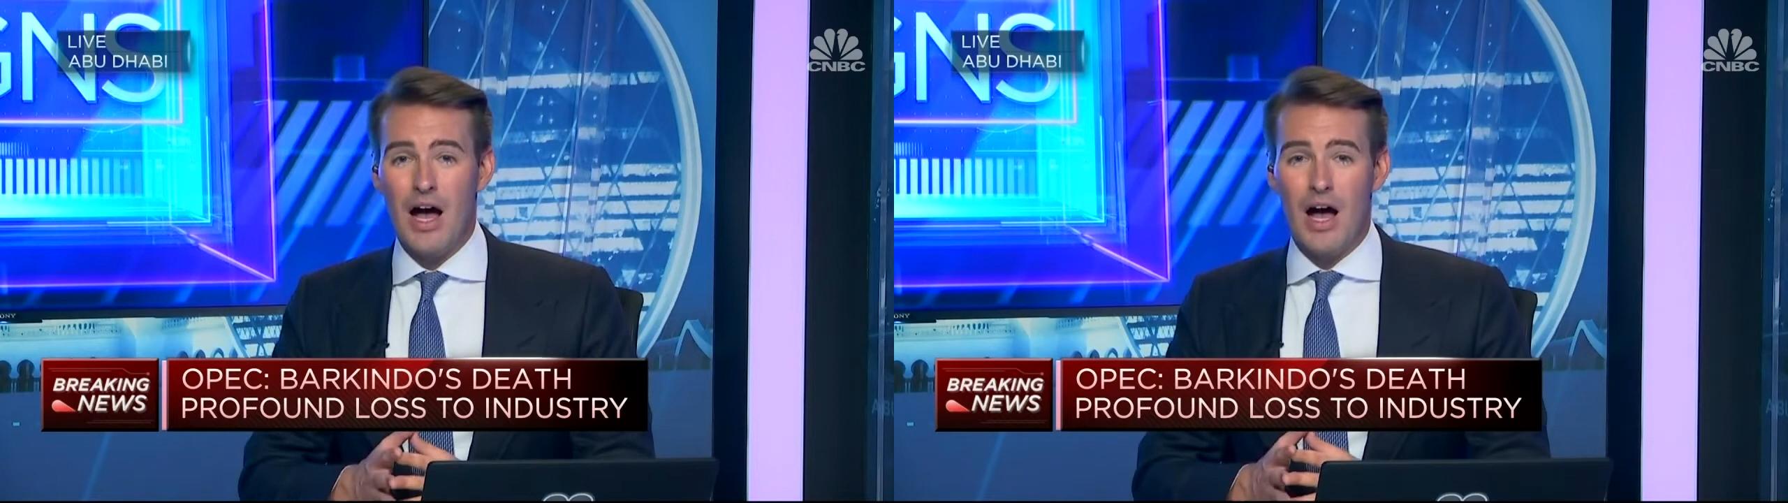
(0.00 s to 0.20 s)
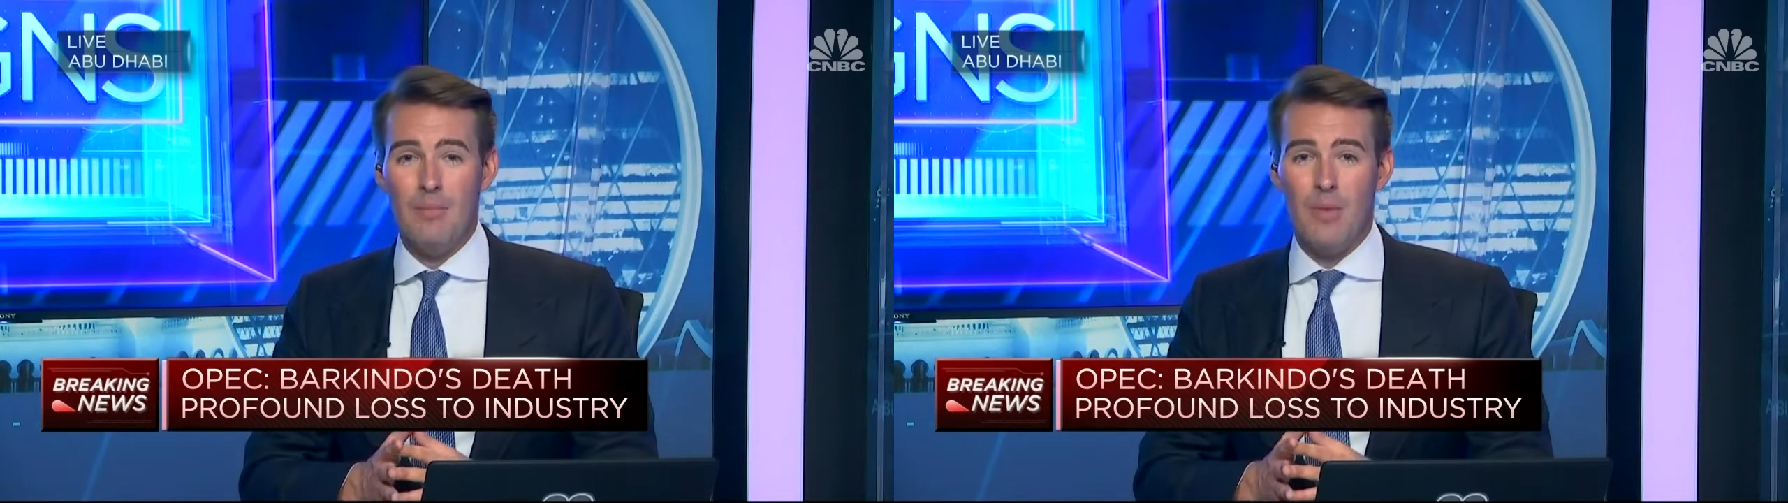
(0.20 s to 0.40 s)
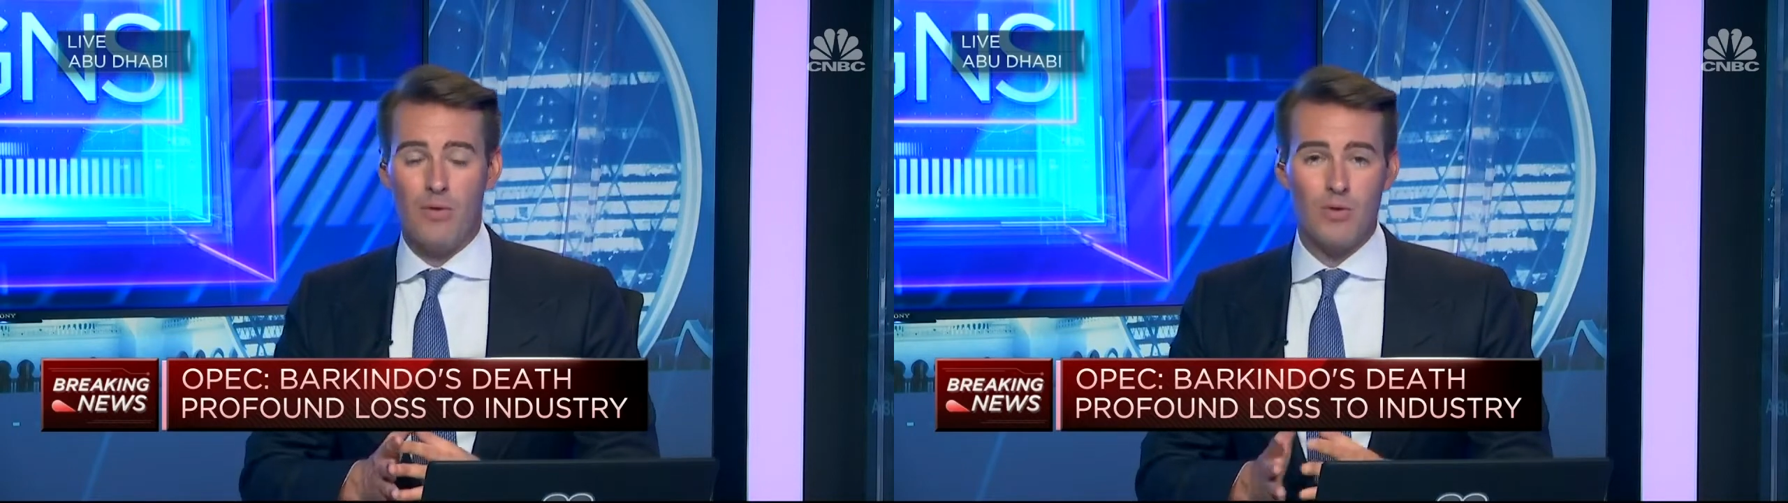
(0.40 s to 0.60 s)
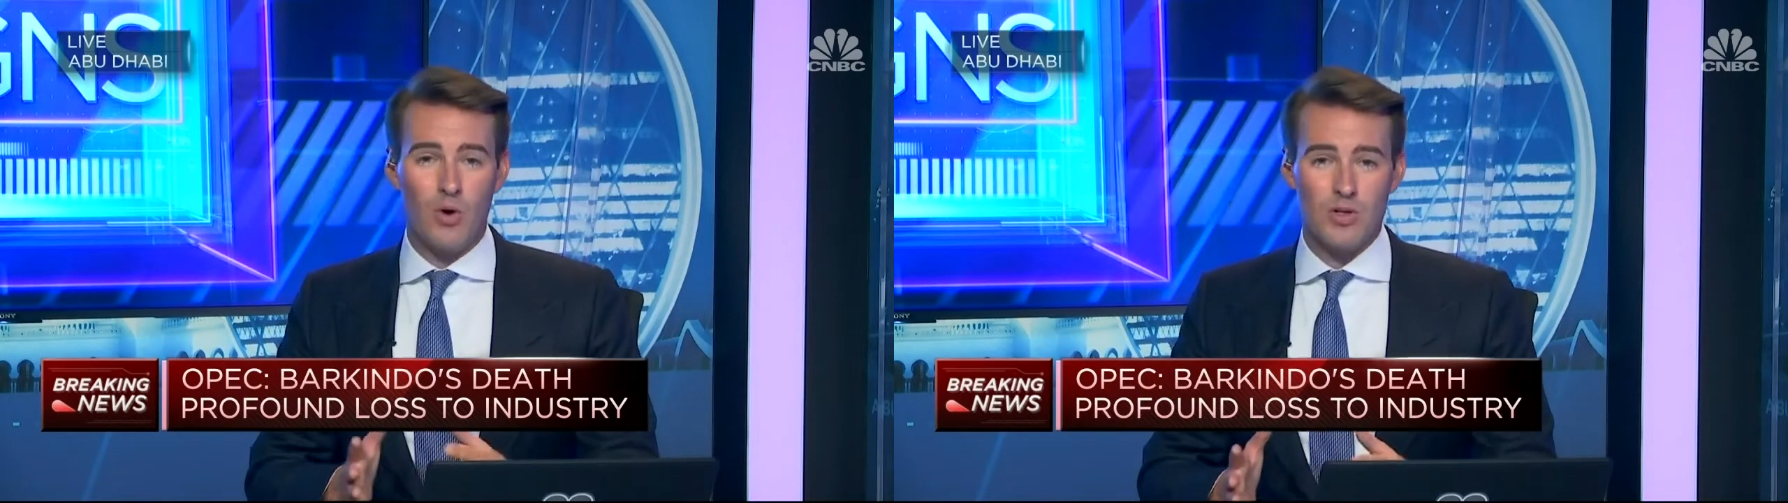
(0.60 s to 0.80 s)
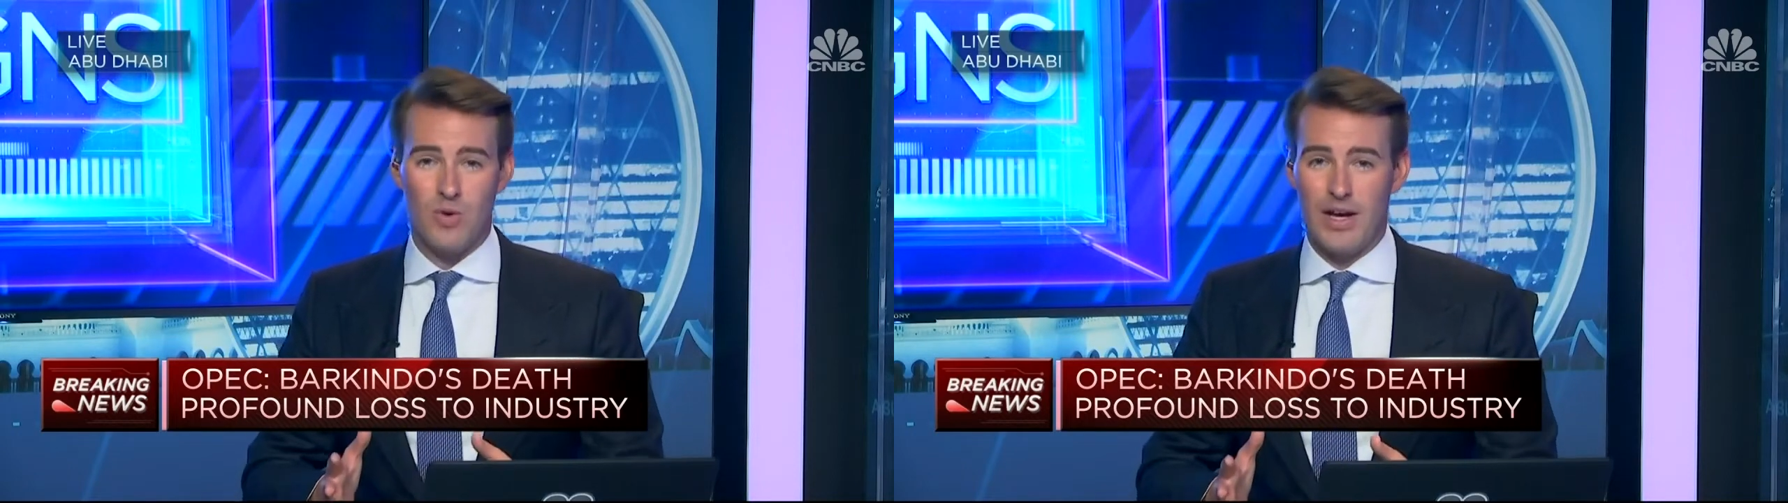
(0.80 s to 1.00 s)
Of
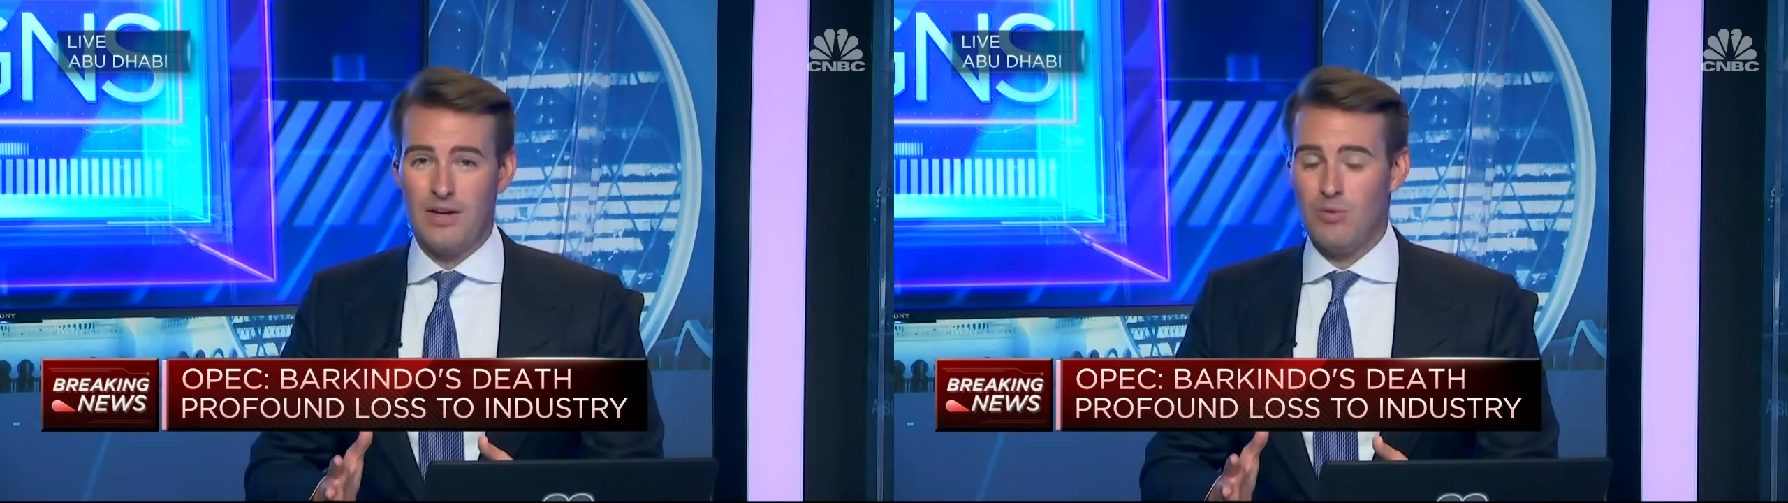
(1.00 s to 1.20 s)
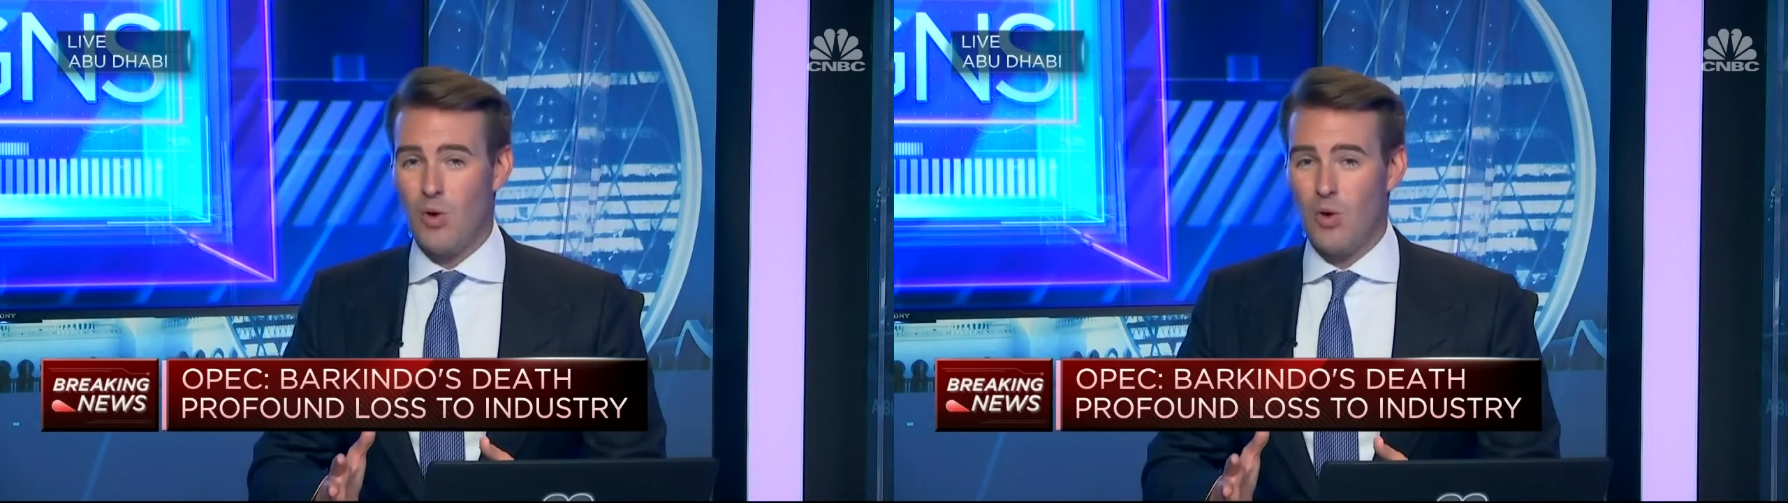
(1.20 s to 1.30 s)
course, we